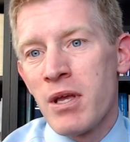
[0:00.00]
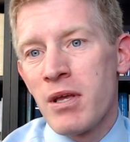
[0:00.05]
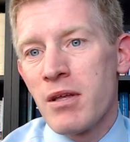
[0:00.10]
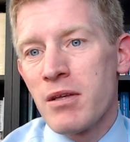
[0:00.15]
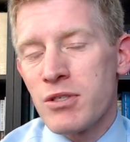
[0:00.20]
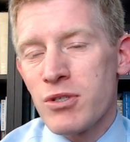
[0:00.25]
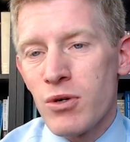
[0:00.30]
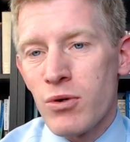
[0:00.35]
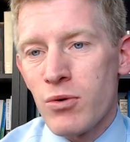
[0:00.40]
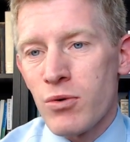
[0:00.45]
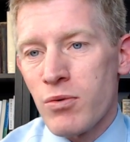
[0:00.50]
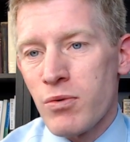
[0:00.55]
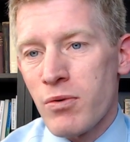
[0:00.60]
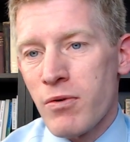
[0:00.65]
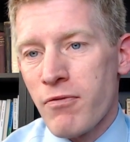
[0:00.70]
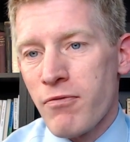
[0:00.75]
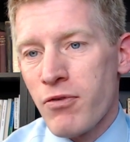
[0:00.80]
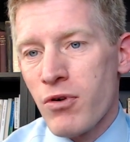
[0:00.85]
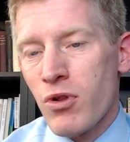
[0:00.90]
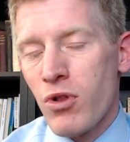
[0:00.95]
So
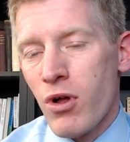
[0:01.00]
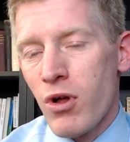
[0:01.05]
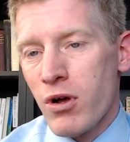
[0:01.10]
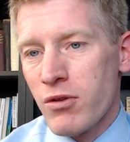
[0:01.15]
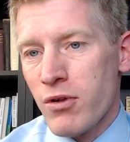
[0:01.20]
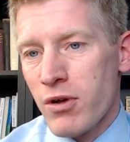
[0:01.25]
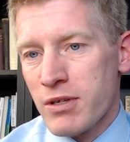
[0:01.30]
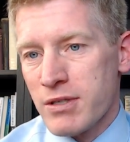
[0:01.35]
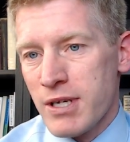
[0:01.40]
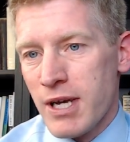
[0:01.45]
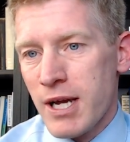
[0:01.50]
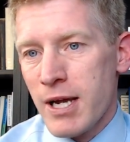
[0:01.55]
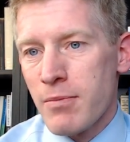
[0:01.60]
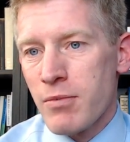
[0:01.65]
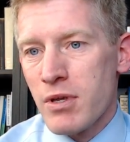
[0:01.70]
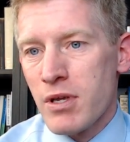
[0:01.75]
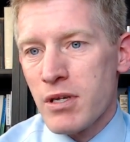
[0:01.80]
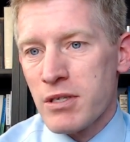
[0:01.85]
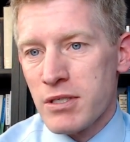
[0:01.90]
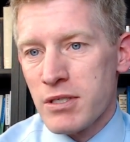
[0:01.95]
for a long, long time,
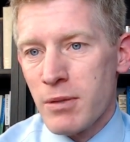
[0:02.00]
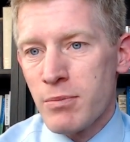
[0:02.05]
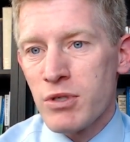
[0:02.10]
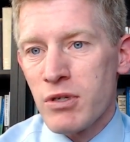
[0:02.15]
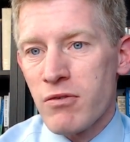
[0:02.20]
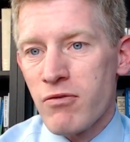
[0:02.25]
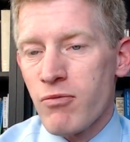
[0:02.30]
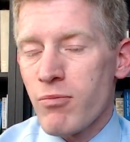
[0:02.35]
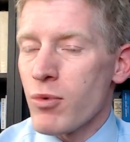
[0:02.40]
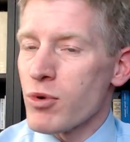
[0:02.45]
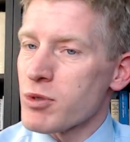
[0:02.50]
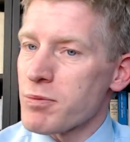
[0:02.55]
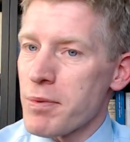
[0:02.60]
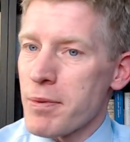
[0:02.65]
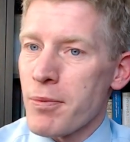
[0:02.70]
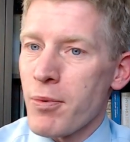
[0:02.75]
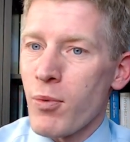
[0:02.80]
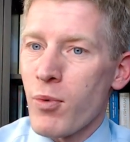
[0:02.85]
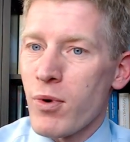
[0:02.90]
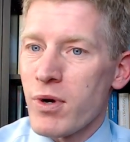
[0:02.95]
the assumption for most
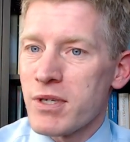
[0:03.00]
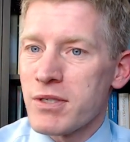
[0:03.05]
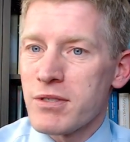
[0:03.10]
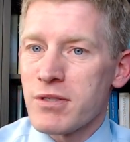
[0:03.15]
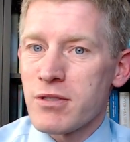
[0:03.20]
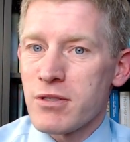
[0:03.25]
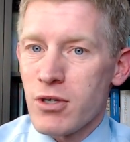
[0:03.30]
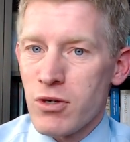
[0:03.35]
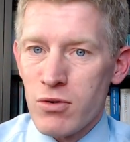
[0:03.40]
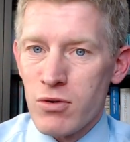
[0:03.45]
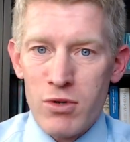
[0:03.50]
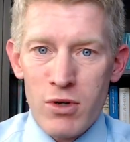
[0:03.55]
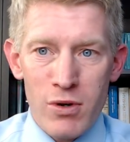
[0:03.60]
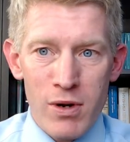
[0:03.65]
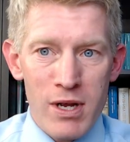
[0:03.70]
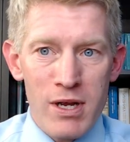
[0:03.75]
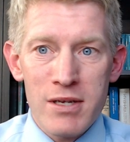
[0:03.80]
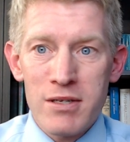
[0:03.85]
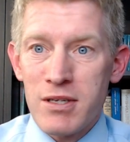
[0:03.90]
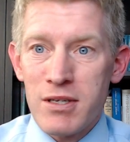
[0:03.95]
people was there there
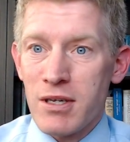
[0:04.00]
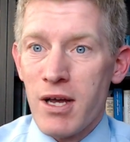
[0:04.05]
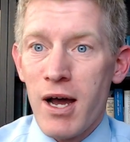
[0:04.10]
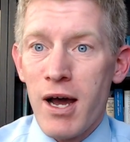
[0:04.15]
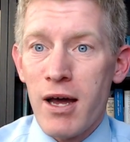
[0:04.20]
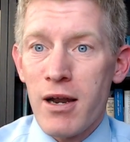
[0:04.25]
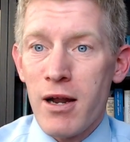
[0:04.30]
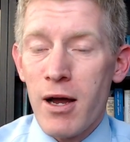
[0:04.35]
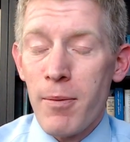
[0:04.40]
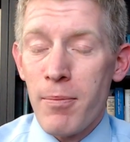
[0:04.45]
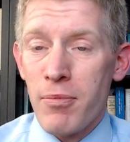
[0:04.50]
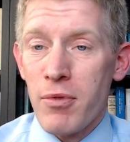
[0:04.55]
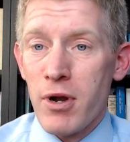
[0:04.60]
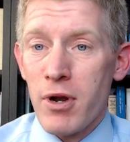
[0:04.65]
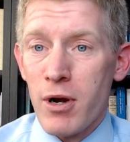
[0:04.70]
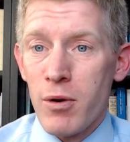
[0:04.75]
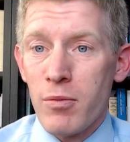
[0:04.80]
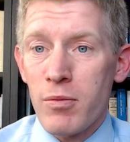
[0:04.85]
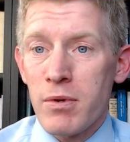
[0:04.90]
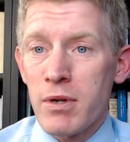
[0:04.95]
is a God up
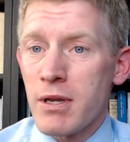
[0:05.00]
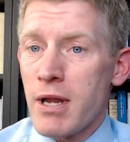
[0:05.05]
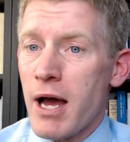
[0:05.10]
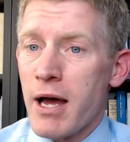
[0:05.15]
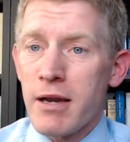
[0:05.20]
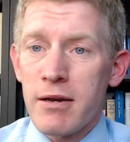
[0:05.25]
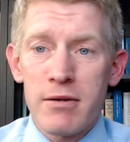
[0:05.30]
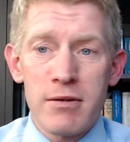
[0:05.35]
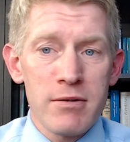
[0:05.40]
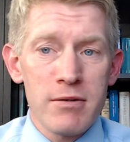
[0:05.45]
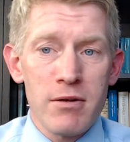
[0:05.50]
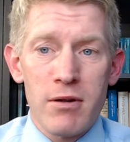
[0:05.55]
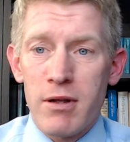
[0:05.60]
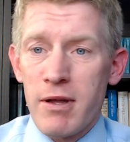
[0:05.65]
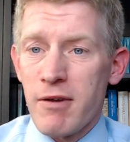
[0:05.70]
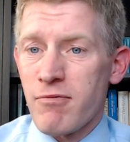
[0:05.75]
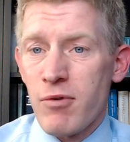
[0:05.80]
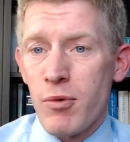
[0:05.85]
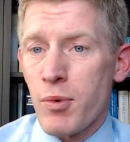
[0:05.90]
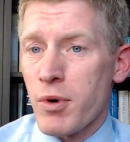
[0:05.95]
there. Not
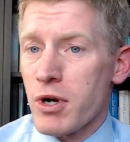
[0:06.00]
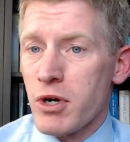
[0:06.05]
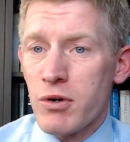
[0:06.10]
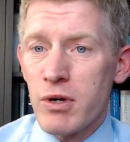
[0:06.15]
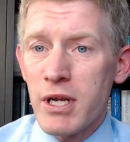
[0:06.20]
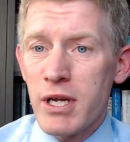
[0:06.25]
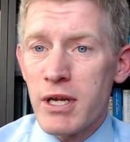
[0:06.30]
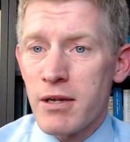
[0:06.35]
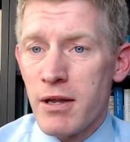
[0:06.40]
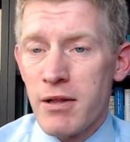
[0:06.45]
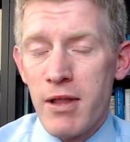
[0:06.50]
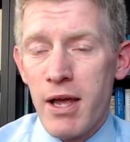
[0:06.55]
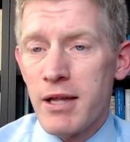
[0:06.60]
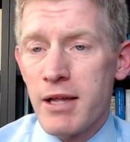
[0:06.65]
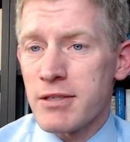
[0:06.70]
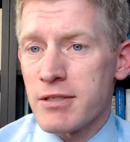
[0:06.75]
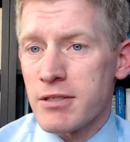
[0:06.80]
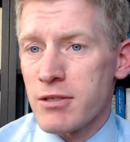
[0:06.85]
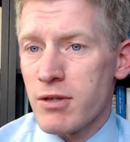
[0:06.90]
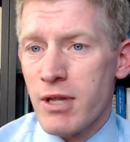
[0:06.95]
everyone agreed, and
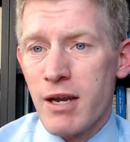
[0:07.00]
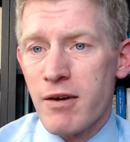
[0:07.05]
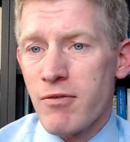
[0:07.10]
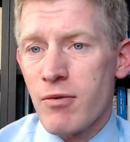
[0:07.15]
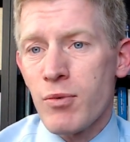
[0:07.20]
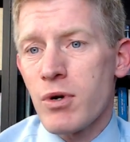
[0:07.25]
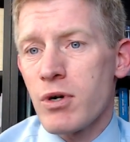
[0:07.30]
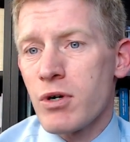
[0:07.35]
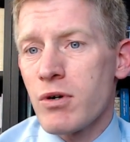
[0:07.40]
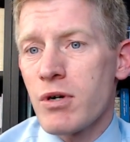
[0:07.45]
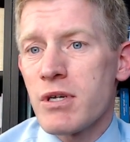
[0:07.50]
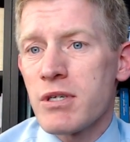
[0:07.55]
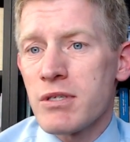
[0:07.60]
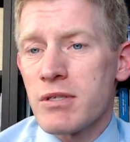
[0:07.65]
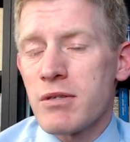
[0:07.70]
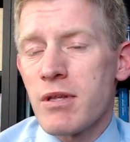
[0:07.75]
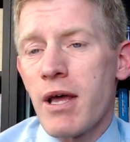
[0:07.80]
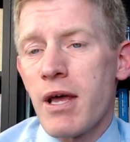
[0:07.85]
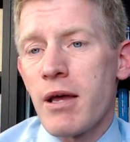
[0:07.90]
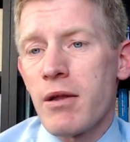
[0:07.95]
that still not everyone
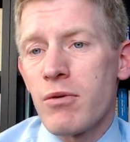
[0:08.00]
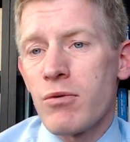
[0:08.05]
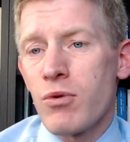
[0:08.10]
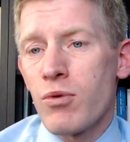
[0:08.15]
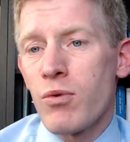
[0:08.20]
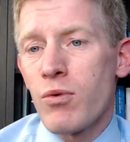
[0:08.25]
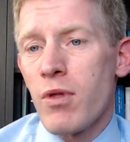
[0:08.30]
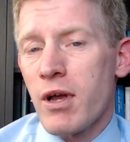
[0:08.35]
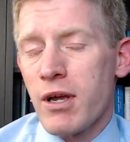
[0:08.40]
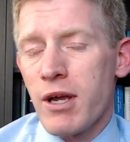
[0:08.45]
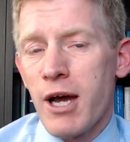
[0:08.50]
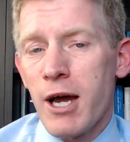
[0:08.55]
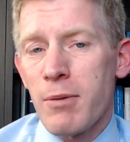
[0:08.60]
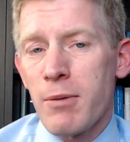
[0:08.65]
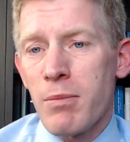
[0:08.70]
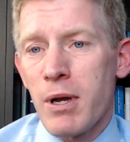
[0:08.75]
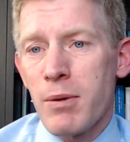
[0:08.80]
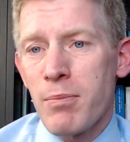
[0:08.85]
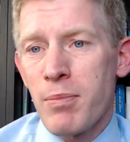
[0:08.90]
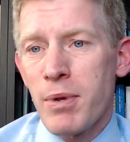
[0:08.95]
agrees that who that God
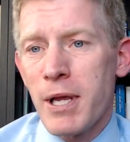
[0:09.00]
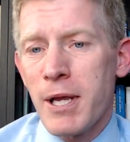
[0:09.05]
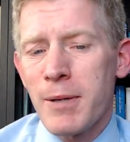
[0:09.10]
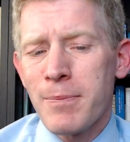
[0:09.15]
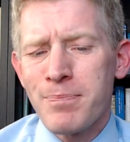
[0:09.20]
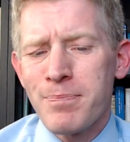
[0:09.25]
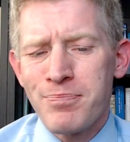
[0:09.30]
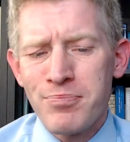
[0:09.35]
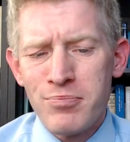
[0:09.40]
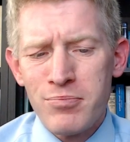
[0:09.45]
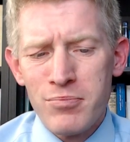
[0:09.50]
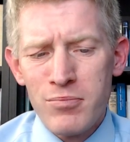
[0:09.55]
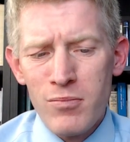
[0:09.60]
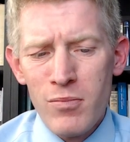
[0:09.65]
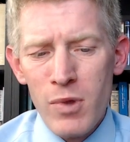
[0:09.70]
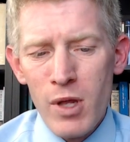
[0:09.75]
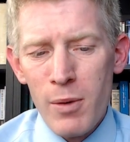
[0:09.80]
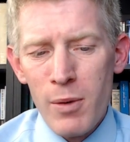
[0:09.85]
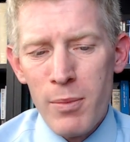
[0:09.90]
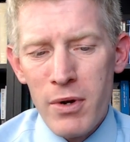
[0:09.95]
might be.
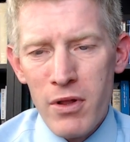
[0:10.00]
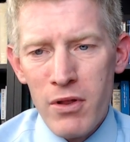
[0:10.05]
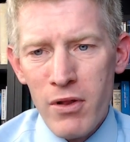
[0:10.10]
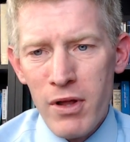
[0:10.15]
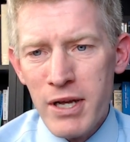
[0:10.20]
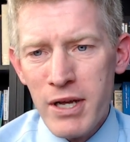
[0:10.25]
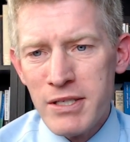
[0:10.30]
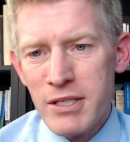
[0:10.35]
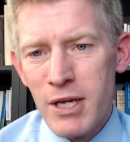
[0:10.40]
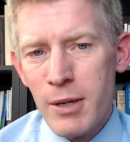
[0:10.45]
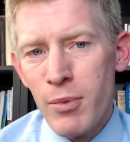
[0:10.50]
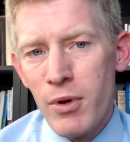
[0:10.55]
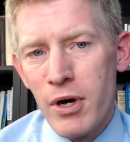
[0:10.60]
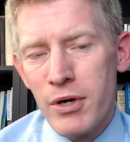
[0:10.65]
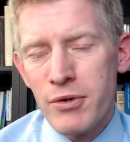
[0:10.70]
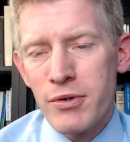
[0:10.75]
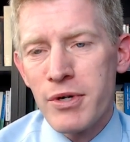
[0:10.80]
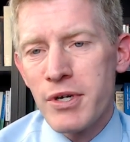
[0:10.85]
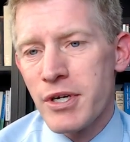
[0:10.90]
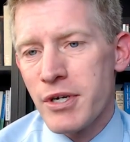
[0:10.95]
But in the last couple
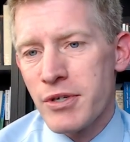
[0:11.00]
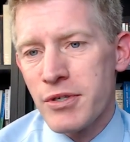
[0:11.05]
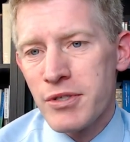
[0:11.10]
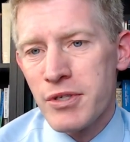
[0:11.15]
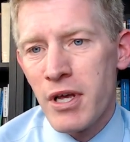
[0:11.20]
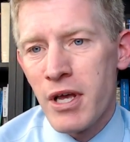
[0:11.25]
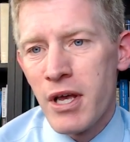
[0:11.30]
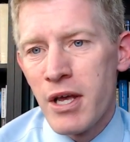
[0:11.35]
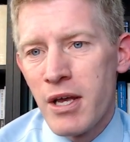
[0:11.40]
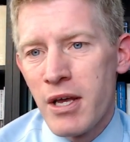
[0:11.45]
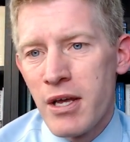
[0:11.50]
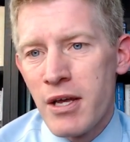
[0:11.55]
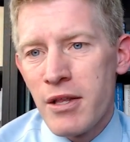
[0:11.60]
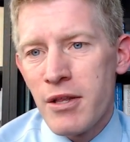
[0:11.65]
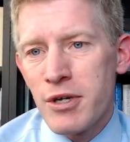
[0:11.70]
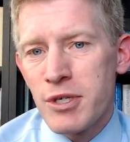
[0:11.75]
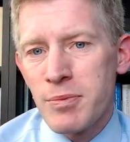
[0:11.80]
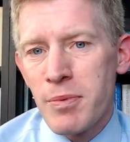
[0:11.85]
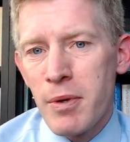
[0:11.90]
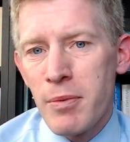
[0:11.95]
hundred years,
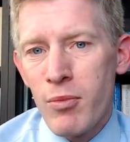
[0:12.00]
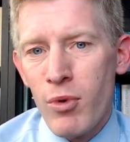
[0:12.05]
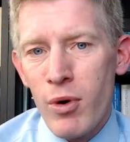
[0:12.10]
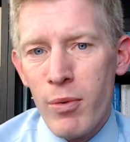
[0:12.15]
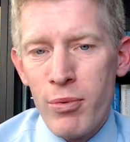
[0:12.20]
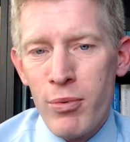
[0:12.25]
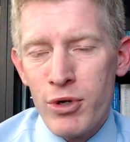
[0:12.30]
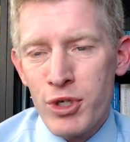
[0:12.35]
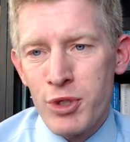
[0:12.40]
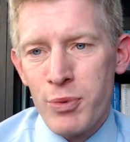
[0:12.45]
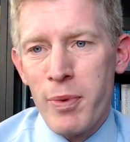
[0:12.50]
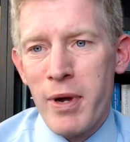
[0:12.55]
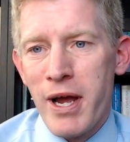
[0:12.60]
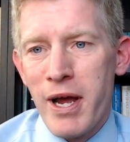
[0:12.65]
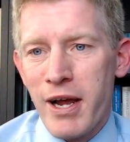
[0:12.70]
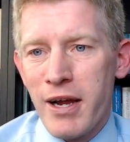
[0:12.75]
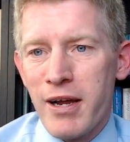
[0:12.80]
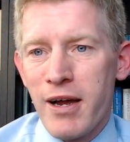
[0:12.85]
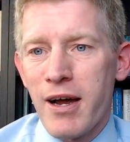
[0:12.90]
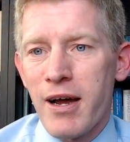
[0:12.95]
there's been more
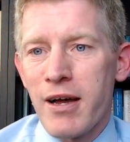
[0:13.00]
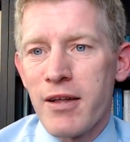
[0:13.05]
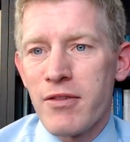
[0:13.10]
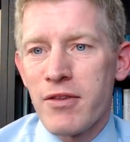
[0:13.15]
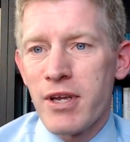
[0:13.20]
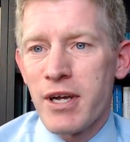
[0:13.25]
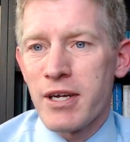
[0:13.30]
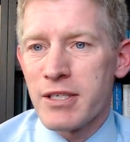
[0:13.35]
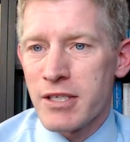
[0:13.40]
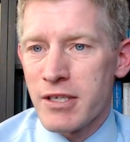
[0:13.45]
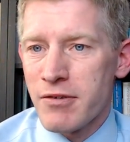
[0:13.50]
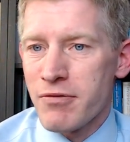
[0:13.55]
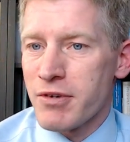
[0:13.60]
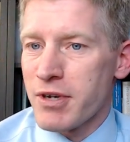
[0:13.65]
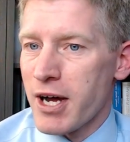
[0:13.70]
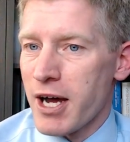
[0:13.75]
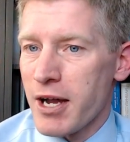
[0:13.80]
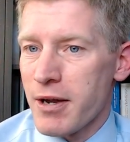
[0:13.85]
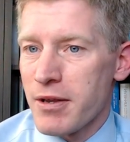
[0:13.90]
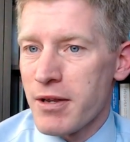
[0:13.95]
pushback on the idea of
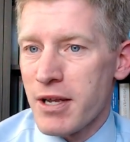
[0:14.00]
God